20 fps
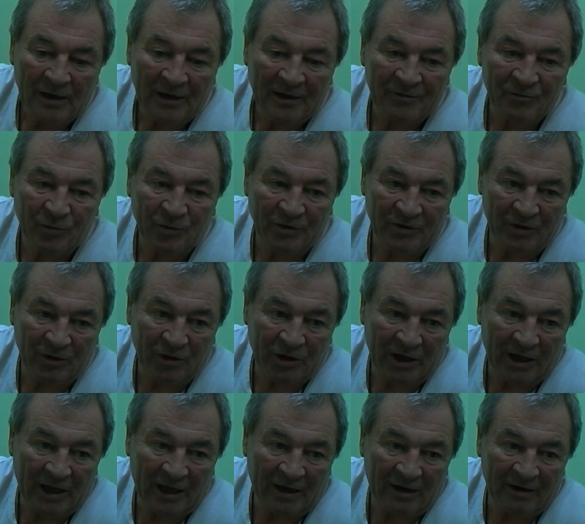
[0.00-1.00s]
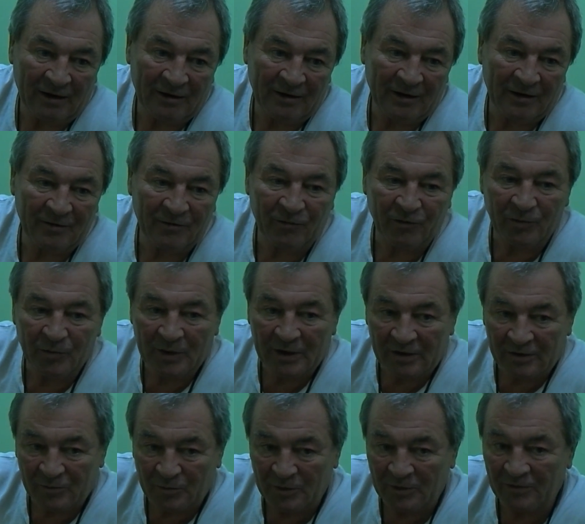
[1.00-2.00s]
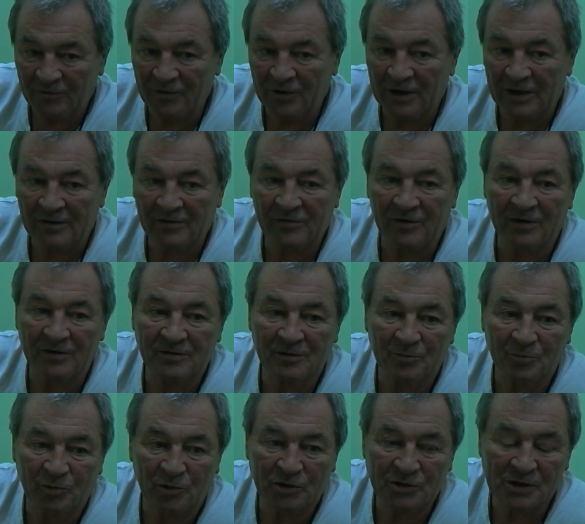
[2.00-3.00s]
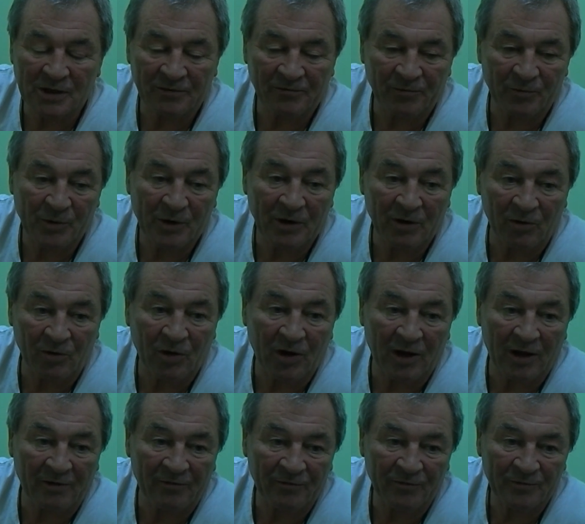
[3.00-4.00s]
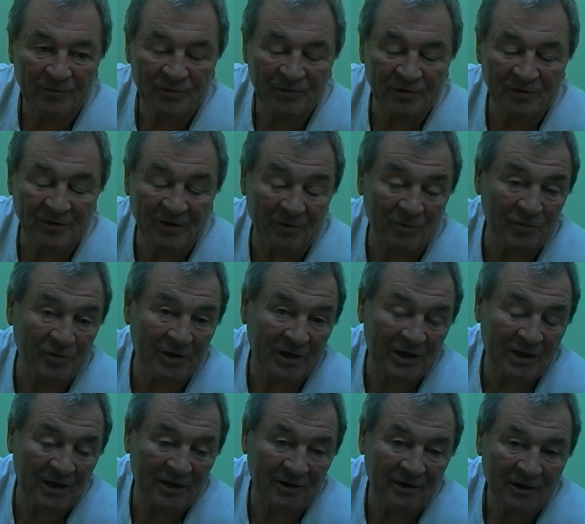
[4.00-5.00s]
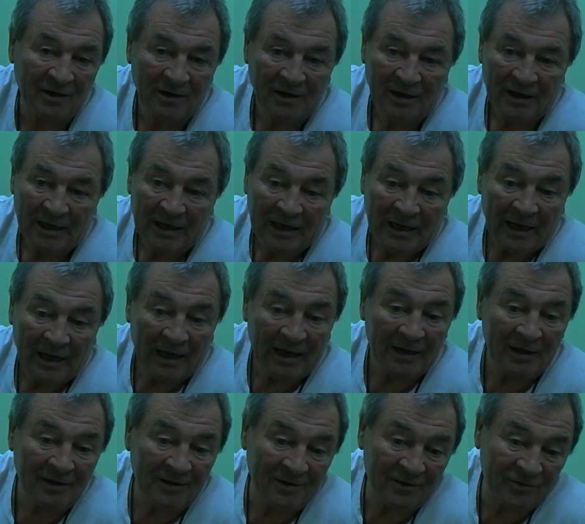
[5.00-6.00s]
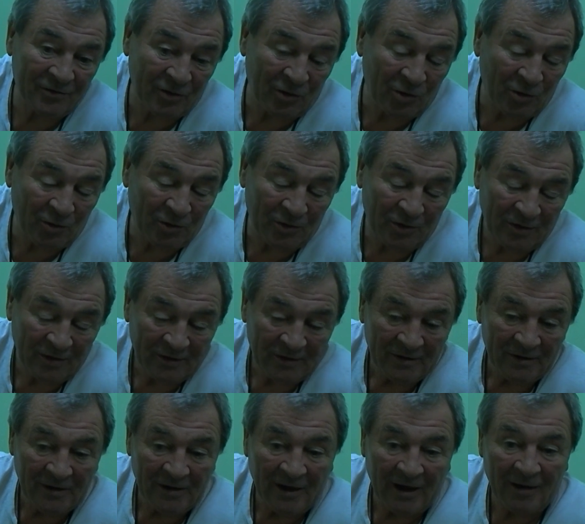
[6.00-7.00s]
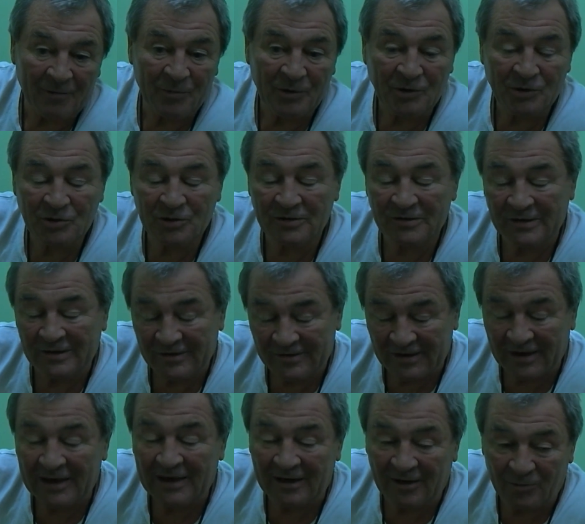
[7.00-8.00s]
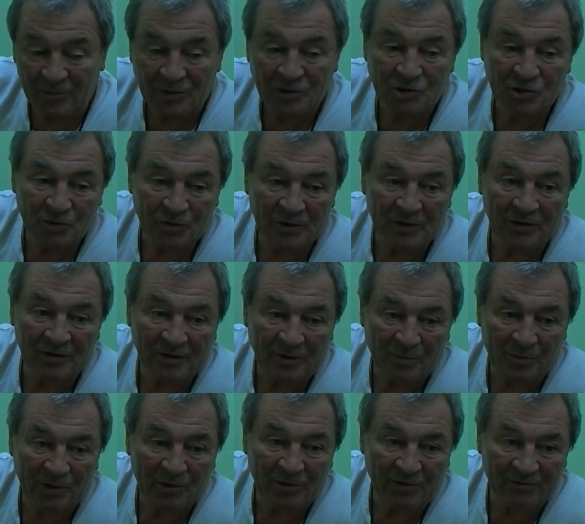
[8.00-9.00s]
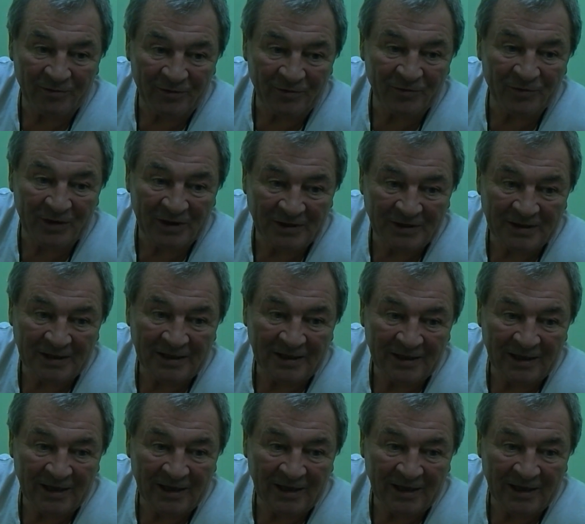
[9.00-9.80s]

it's worth looking at. And that, for me, has been a very exciting project for my whole life, since I was a kid. 8 years old, since 8 I've been chewing on the bone of infinity,